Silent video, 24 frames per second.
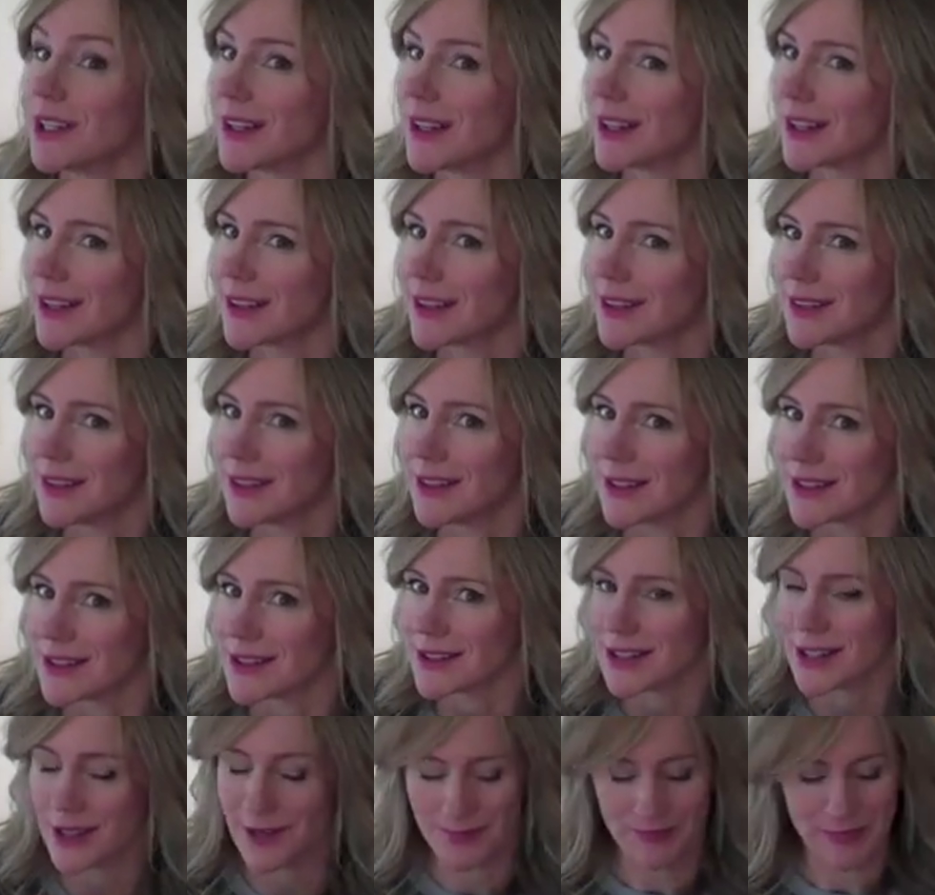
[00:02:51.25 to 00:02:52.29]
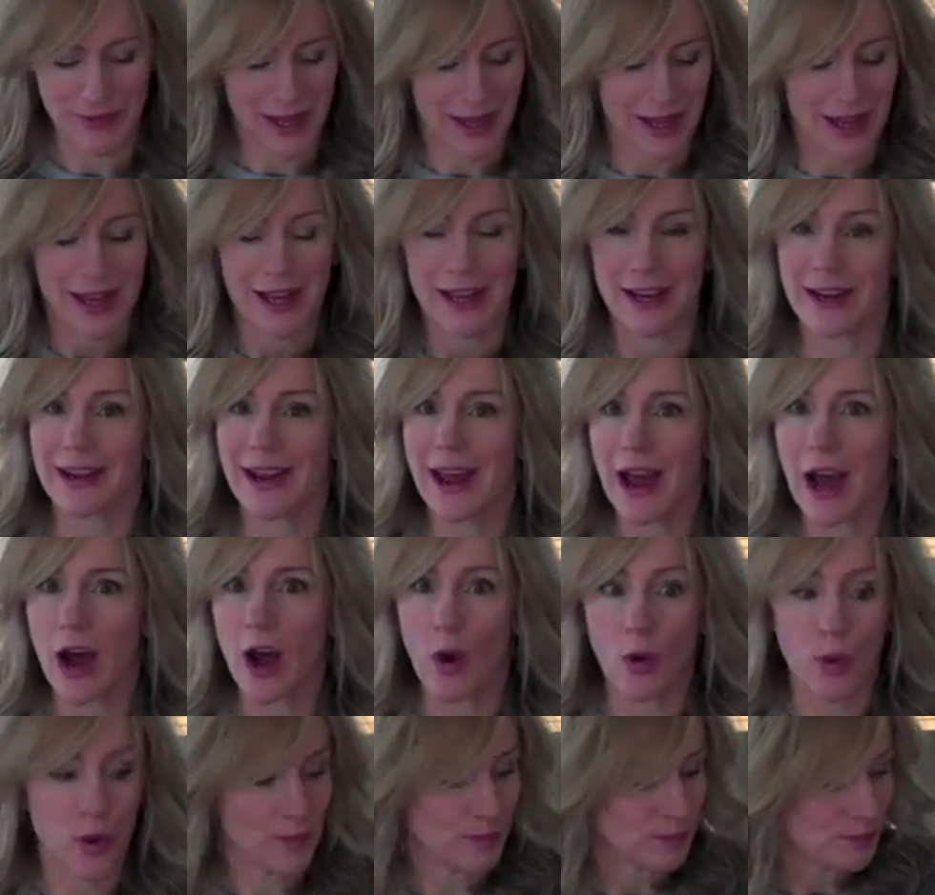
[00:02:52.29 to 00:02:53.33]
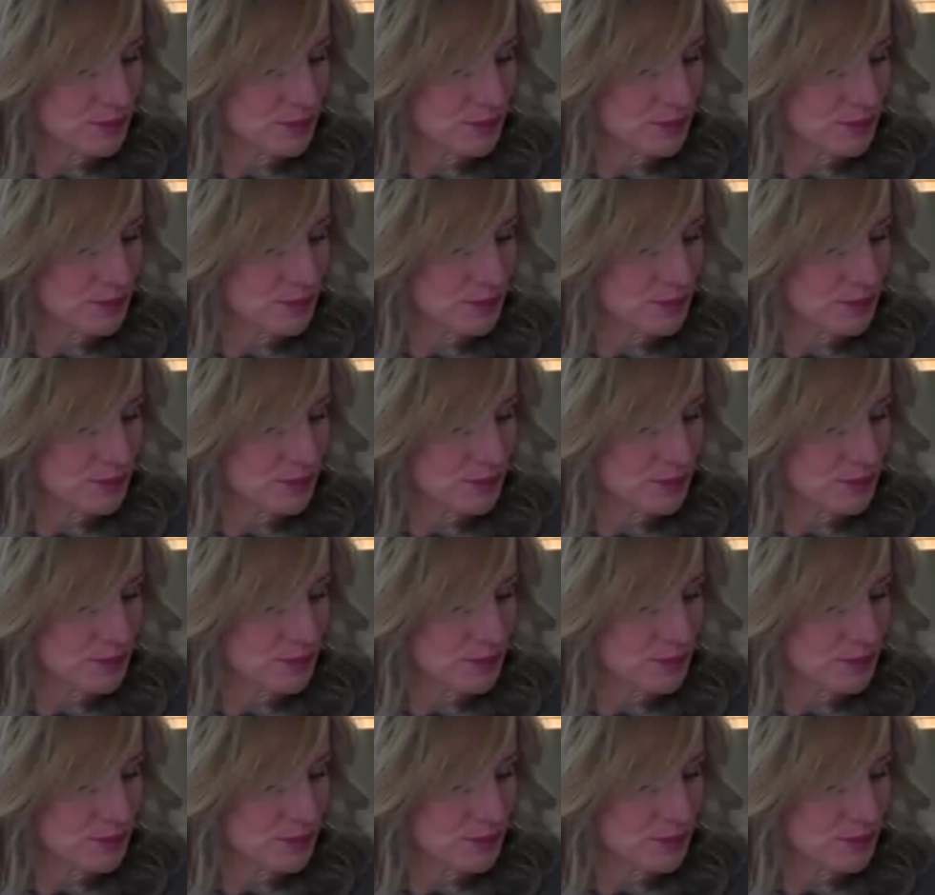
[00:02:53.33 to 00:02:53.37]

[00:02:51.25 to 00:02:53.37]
like this. Now,